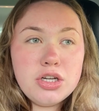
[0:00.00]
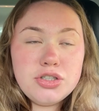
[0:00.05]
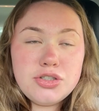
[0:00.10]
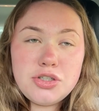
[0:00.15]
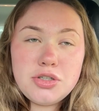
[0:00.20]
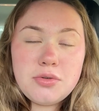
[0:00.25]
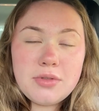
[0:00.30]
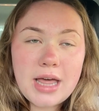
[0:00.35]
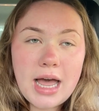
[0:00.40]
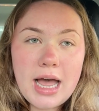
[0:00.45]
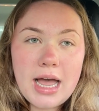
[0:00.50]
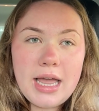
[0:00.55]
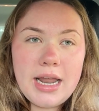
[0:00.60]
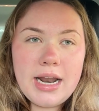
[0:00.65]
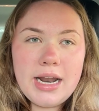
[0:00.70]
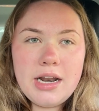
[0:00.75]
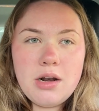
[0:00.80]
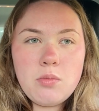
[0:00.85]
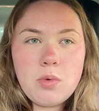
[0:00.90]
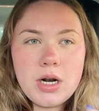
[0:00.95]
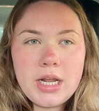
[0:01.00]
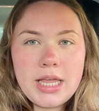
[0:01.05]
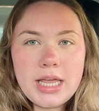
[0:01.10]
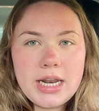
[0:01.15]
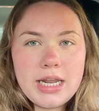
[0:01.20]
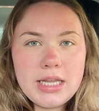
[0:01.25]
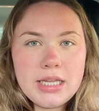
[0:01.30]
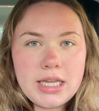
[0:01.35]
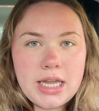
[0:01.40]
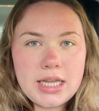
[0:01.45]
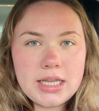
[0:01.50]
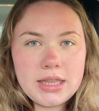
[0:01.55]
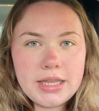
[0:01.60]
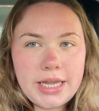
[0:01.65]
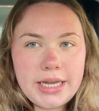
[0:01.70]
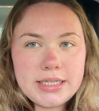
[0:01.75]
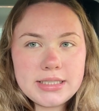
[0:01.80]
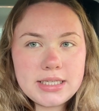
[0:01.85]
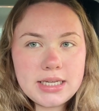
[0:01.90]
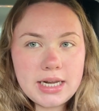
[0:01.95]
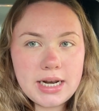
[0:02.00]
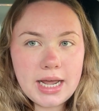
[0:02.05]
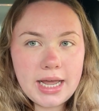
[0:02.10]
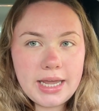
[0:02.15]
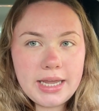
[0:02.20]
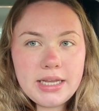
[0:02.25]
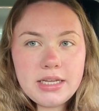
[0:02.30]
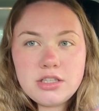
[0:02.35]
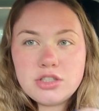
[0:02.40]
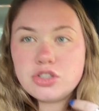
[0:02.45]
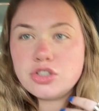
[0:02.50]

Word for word: do that. And I didn't want to get in like late tonight.